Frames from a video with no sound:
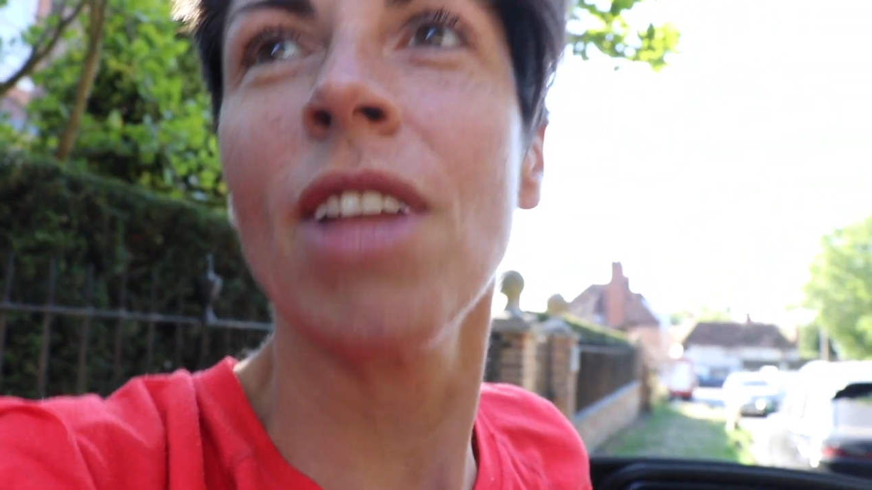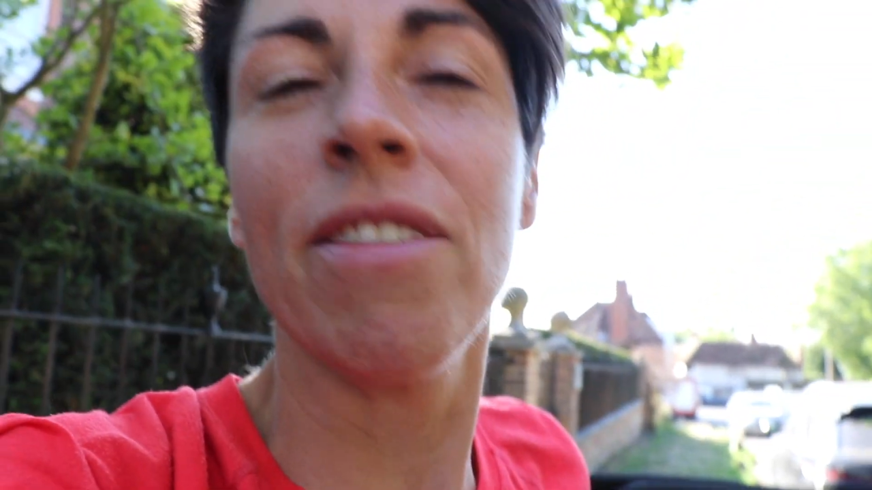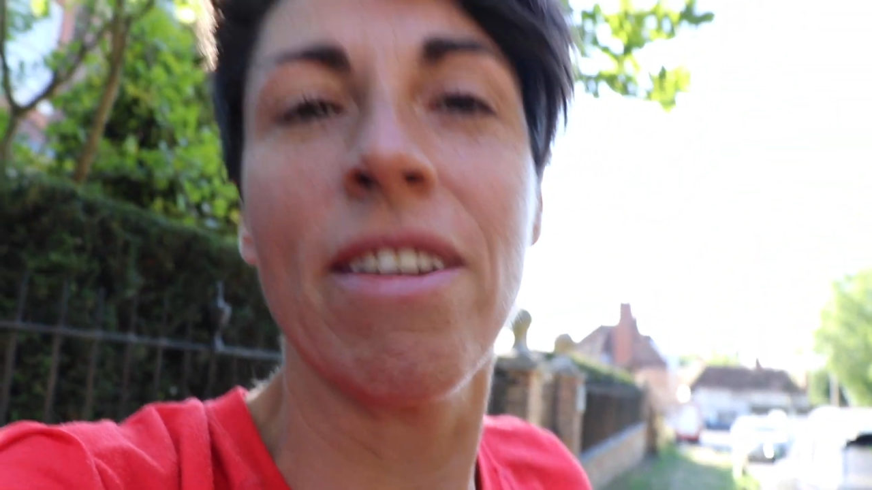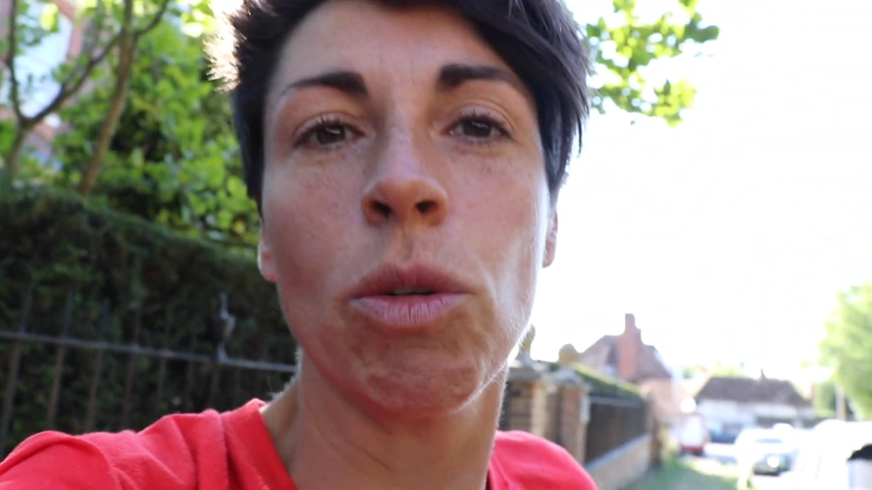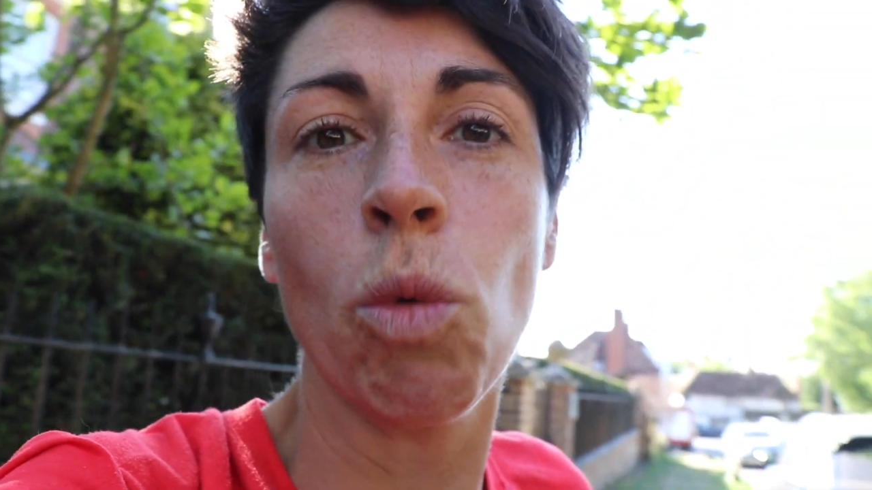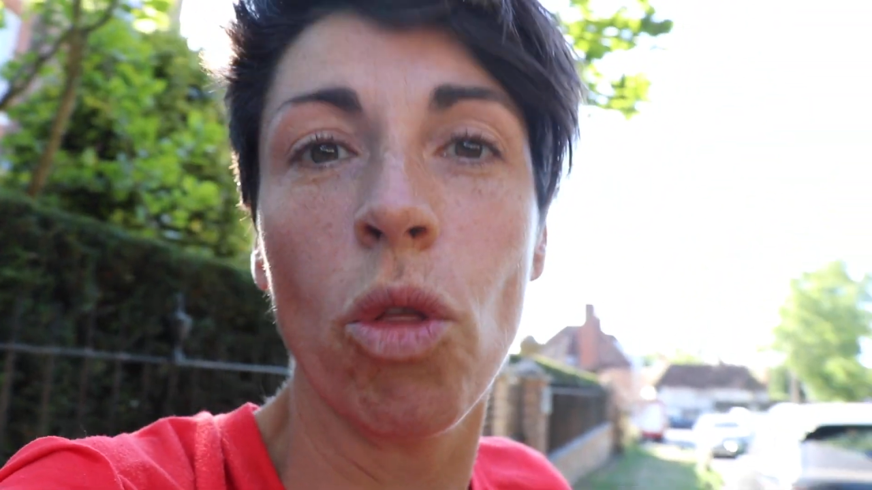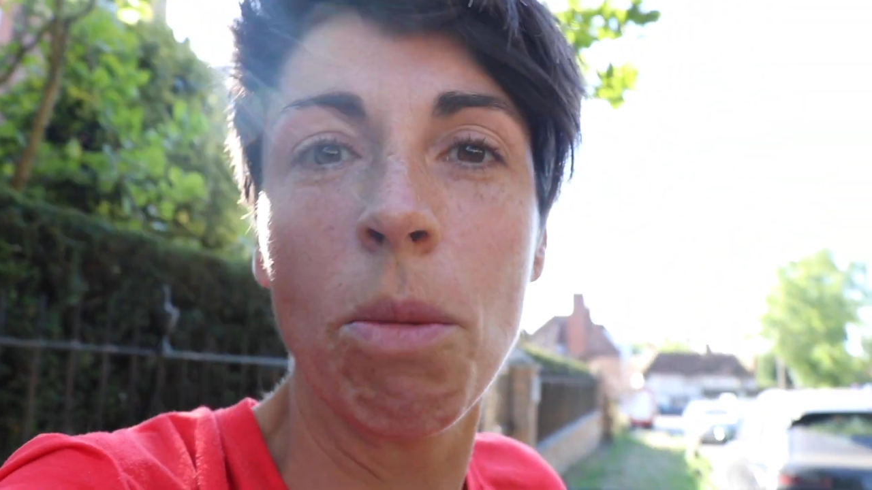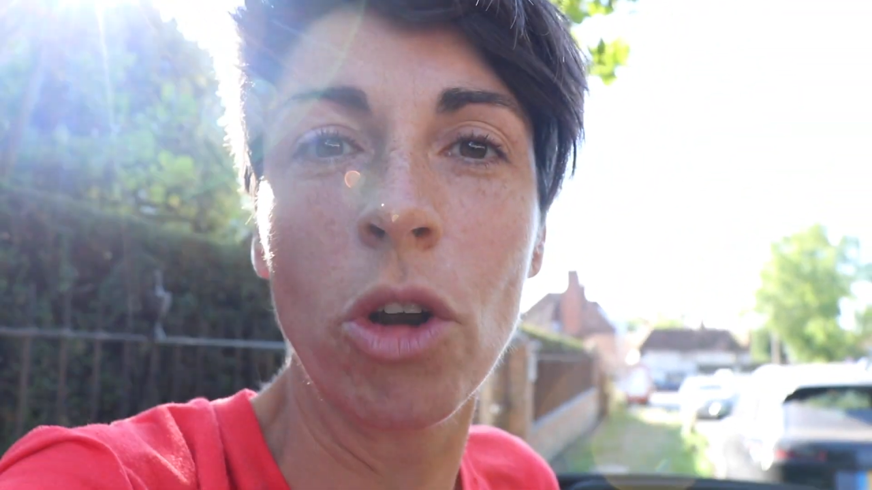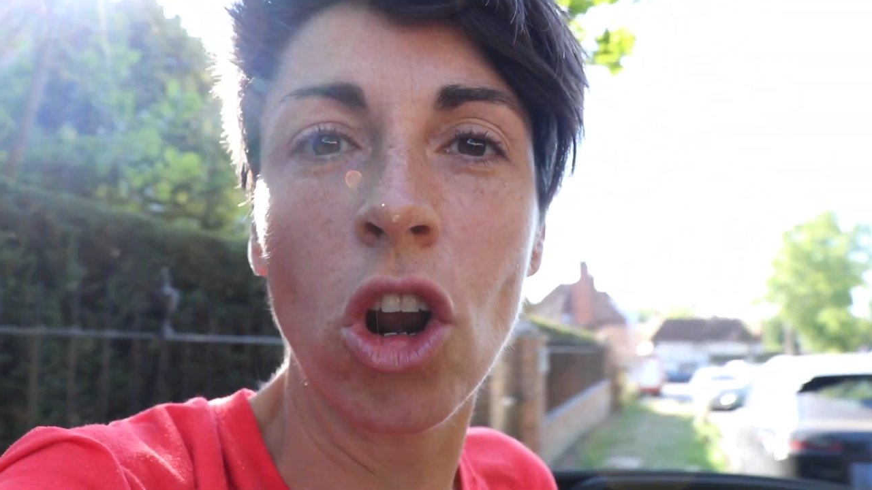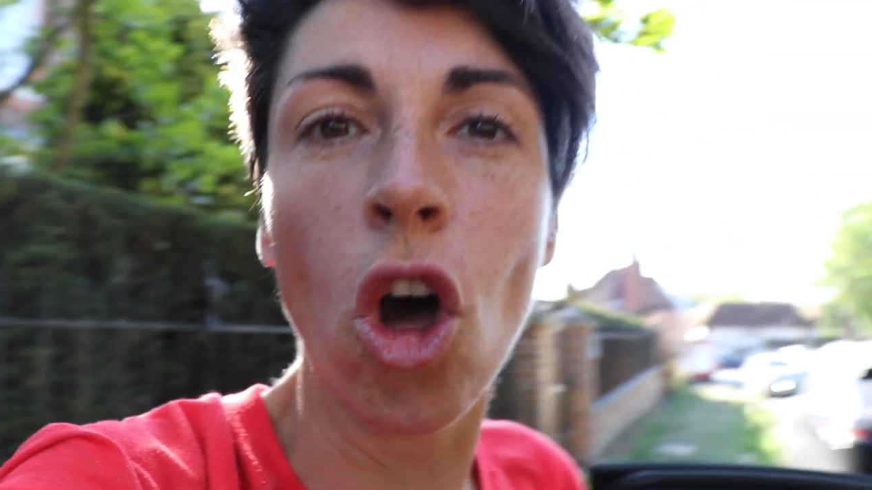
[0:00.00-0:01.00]
I've never worn
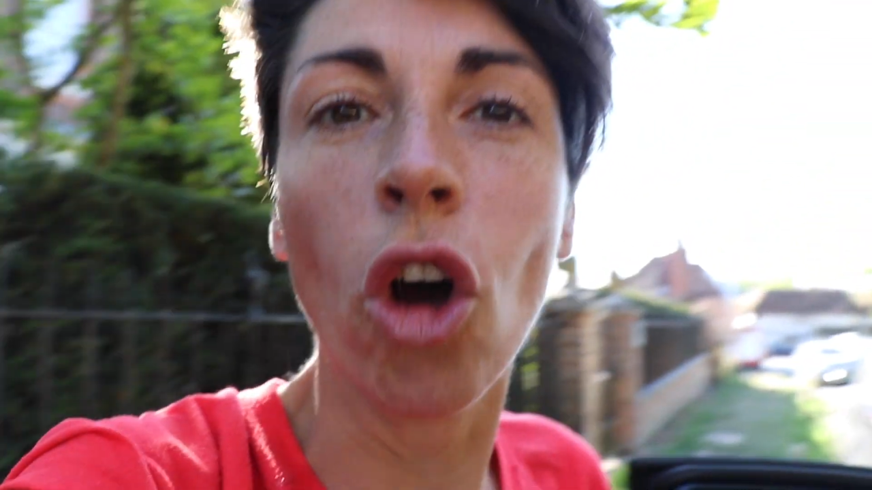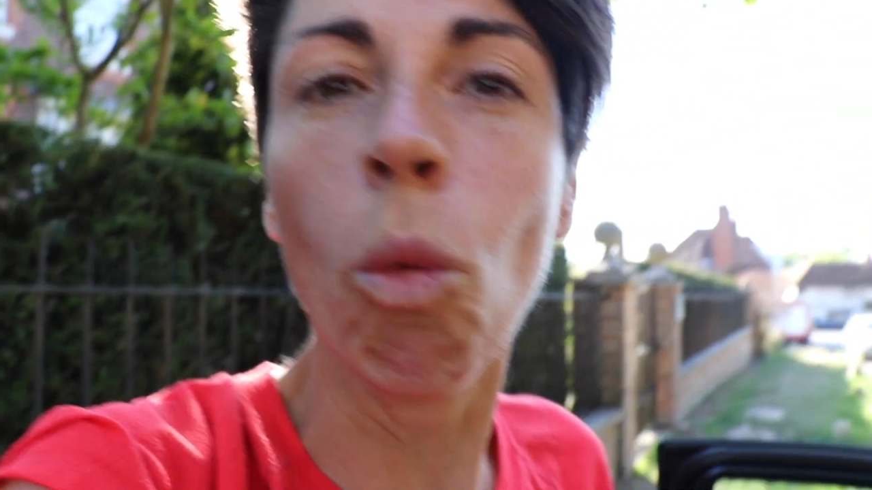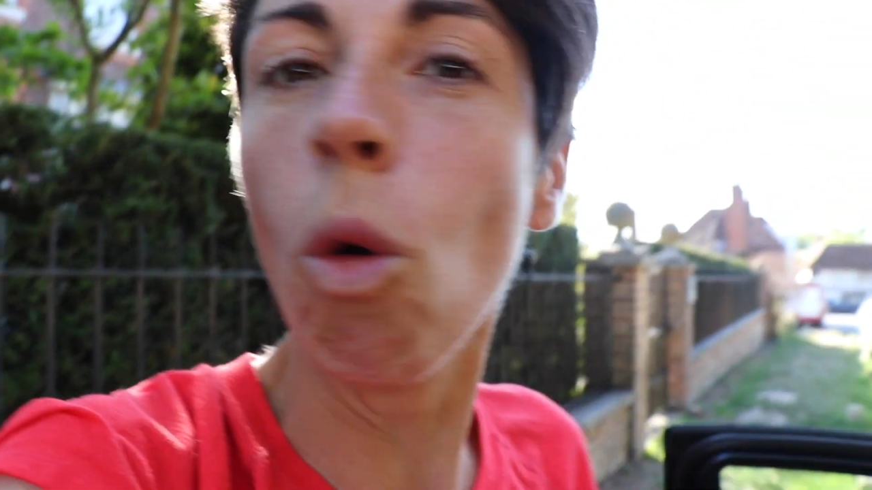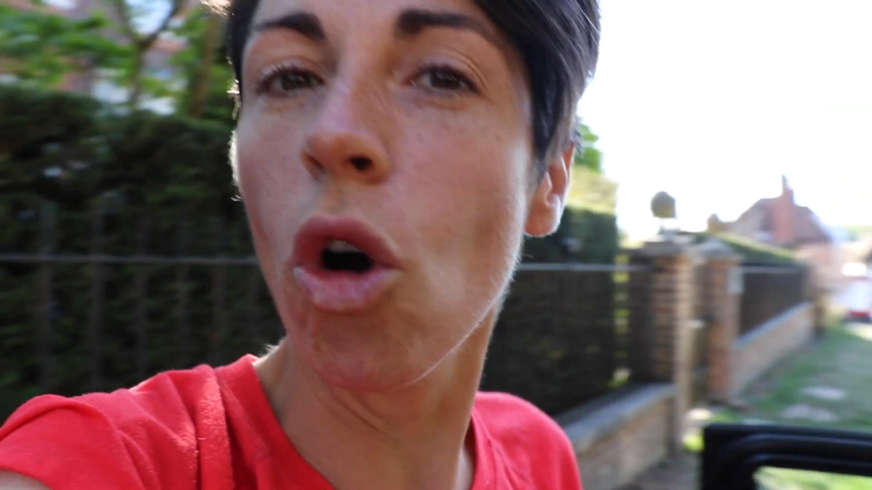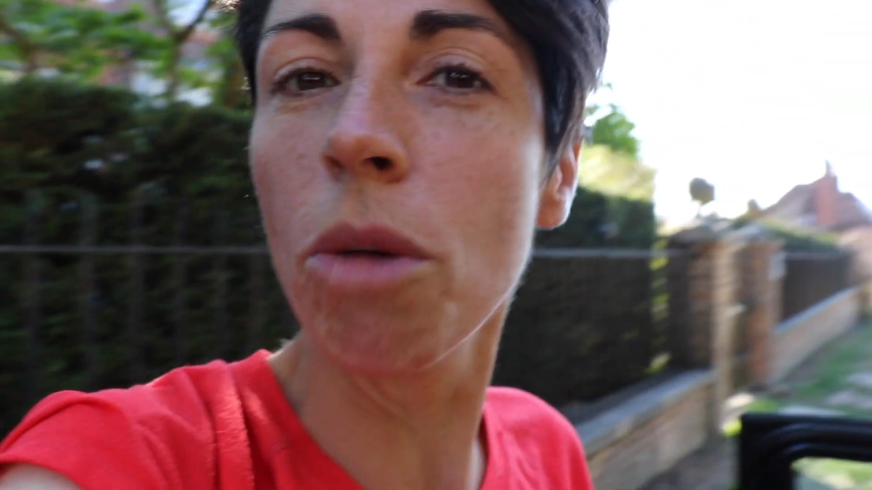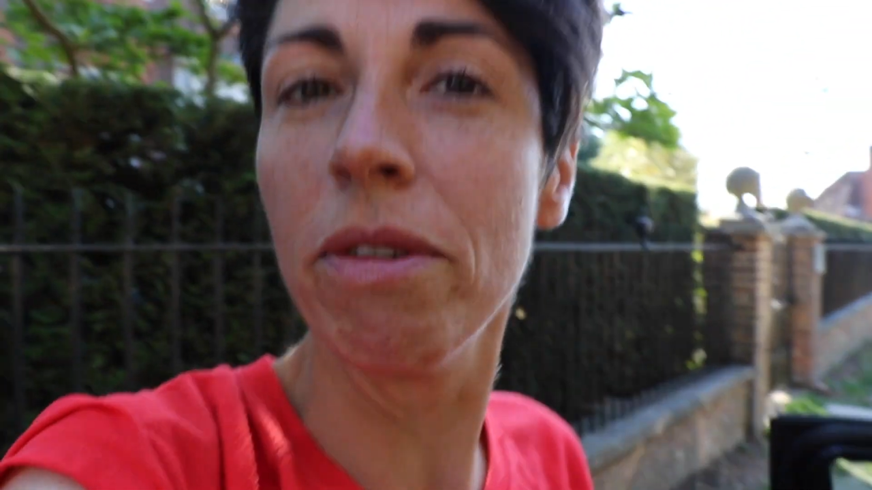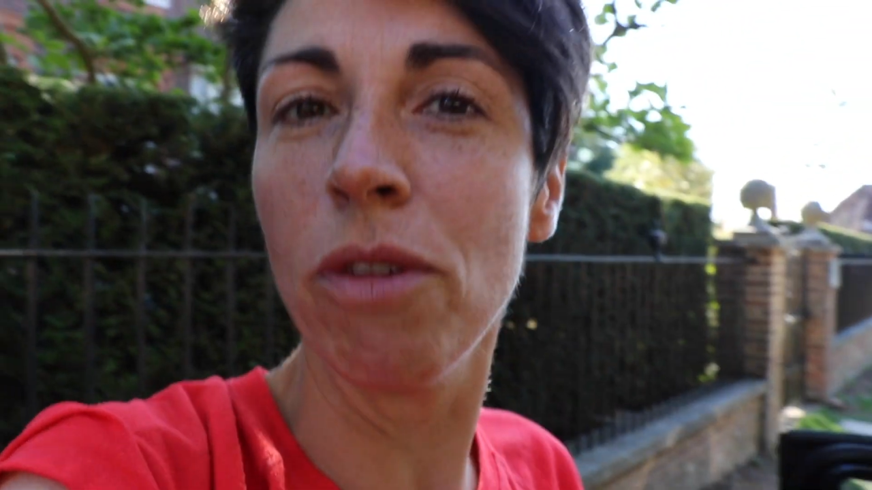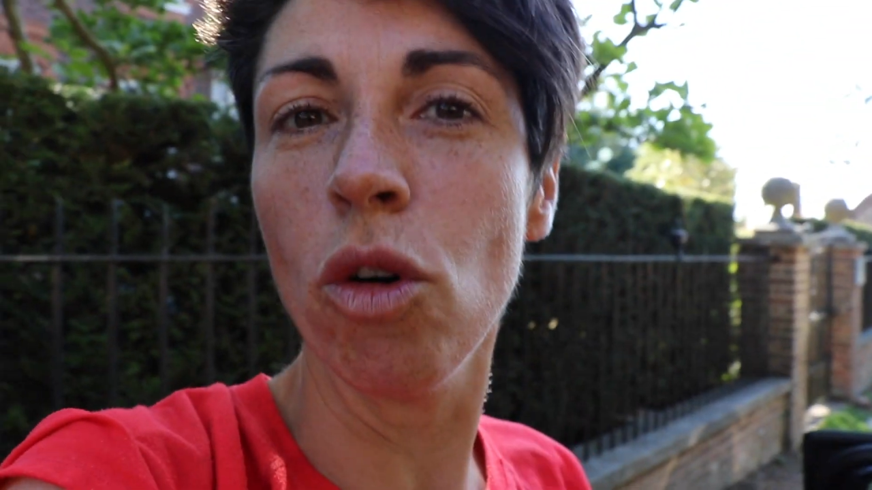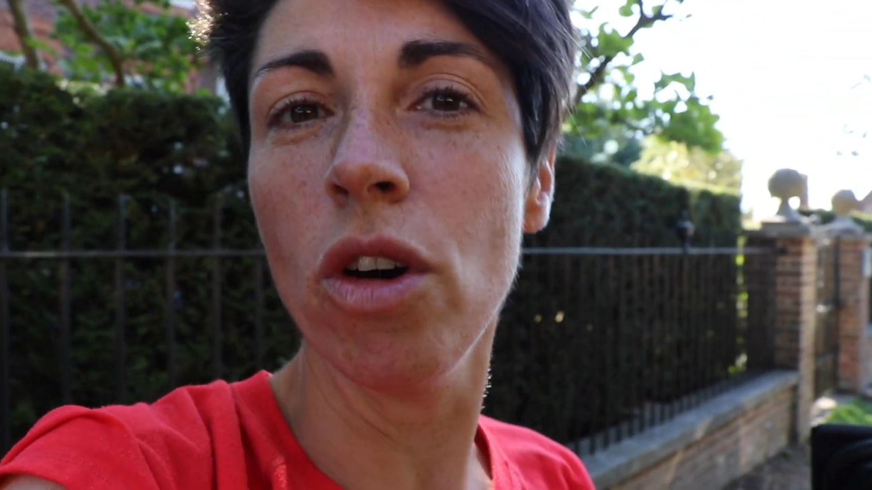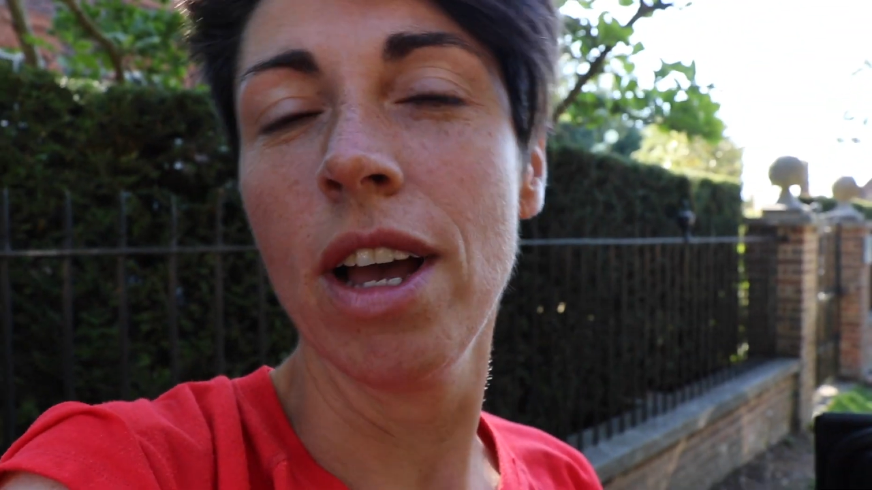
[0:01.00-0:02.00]
them on a long walk
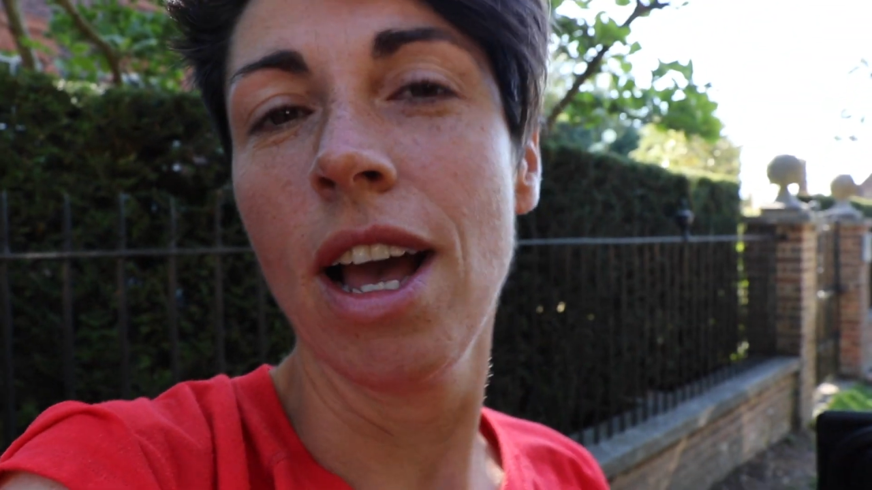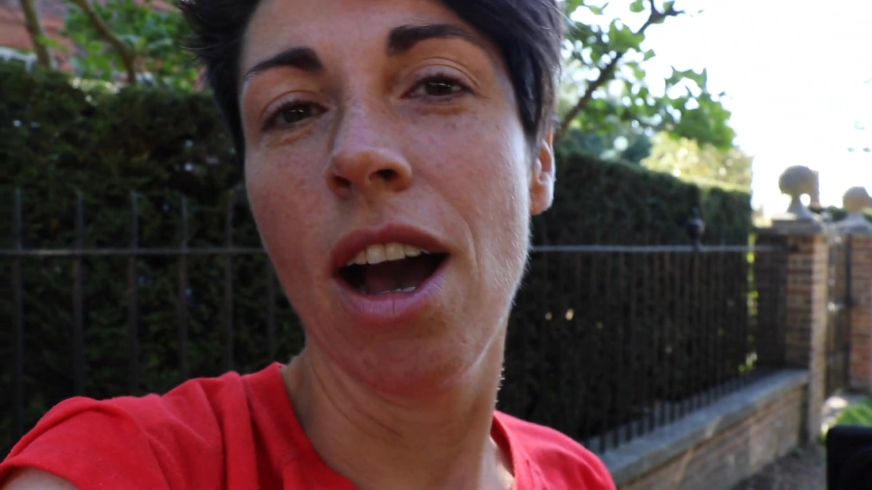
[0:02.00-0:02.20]
before.